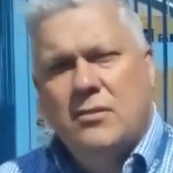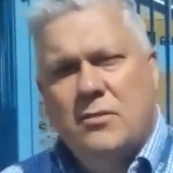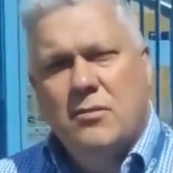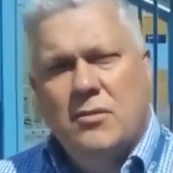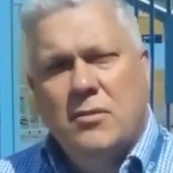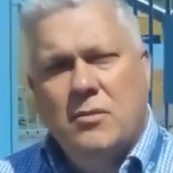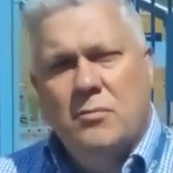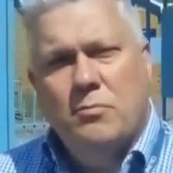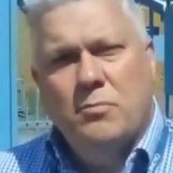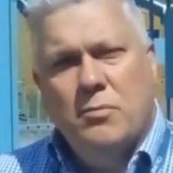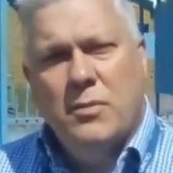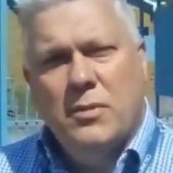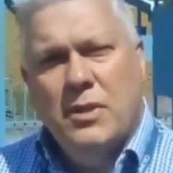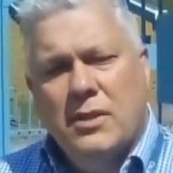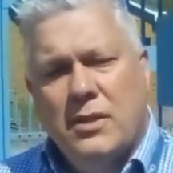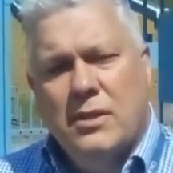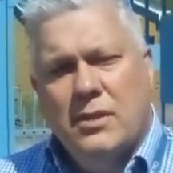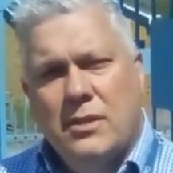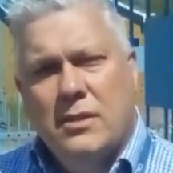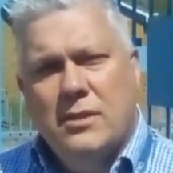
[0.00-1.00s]
I didn't
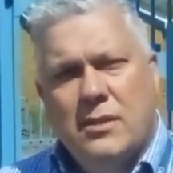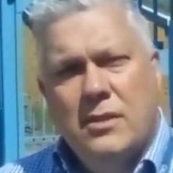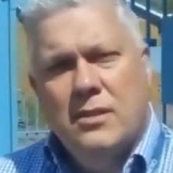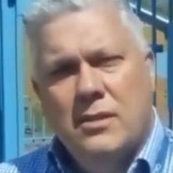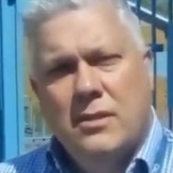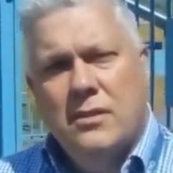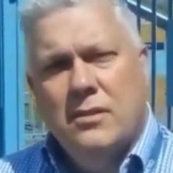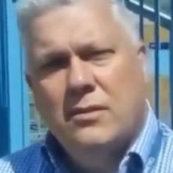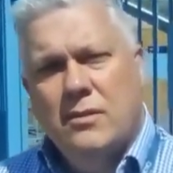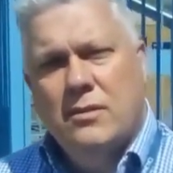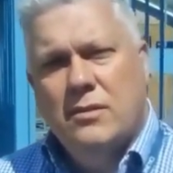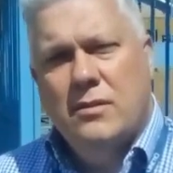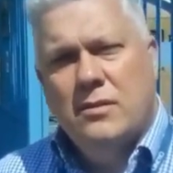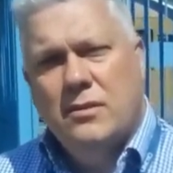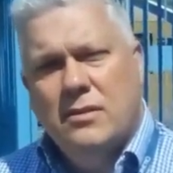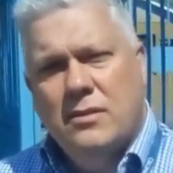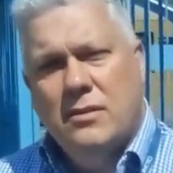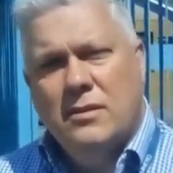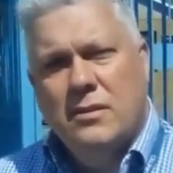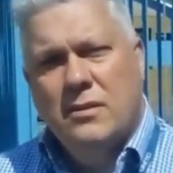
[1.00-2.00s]
go through the
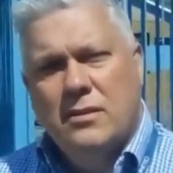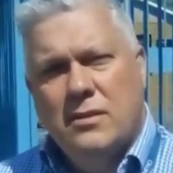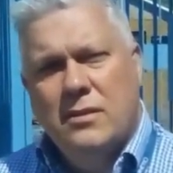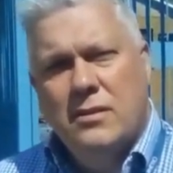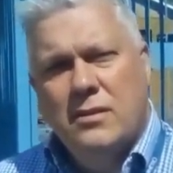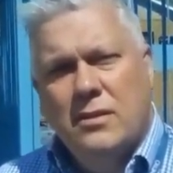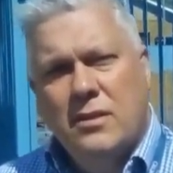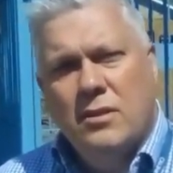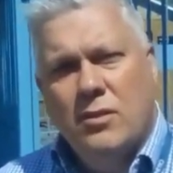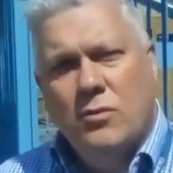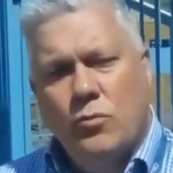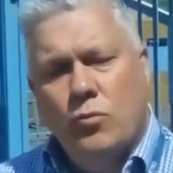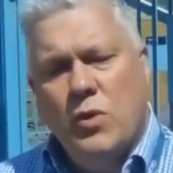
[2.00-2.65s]
back of the fence, did I?